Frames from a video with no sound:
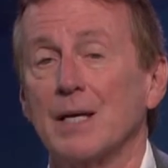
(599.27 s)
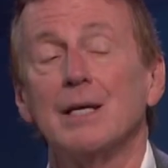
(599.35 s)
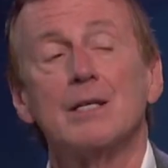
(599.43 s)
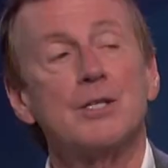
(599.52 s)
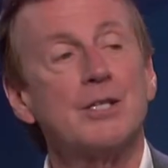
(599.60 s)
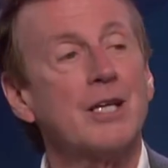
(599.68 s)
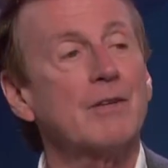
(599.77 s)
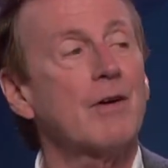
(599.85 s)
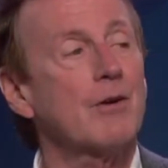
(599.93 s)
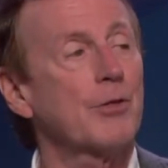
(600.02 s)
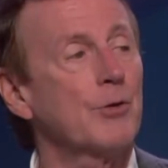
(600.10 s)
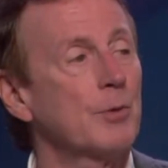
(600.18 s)
She said, I've
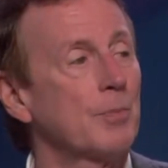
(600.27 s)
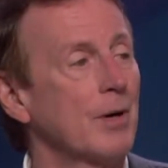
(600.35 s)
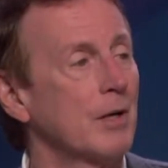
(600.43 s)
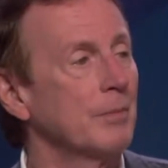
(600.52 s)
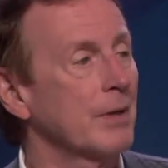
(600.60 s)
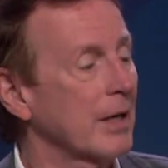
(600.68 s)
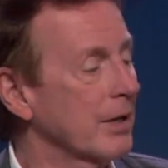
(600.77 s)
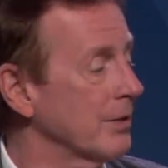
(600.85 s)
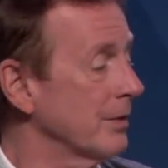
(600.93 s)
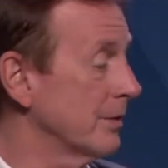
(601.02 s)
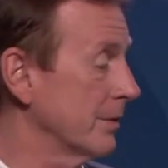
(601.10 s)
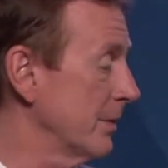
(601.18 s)
got a third problem. And I
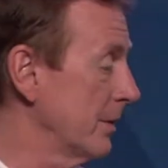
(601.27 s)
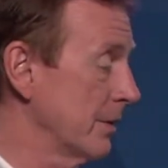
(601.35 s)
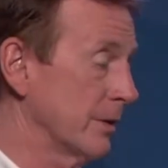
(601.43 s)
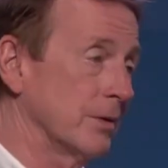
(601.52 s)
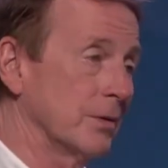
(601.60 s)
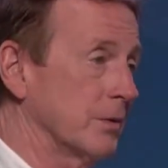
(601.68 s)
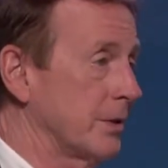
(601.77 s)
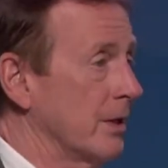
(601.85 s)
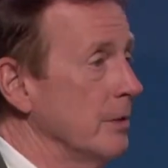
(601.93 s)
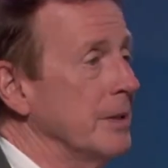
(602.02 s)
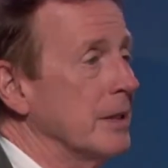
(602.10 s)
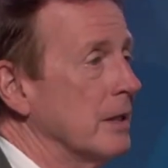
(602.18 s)
go,
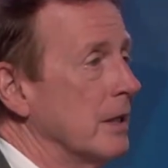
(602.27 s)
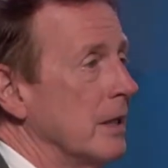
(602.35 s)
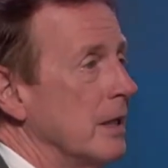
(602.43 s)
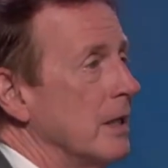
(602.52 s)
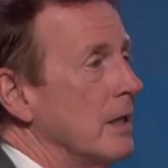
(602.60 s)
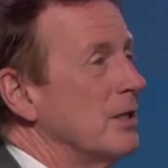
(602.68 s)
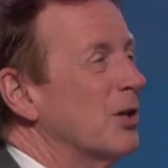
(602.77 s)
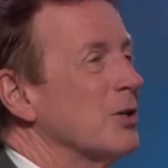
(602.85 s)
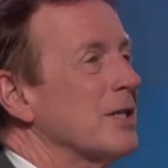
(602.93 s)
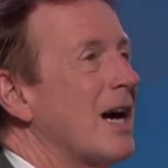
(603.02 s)
tell me. She goes,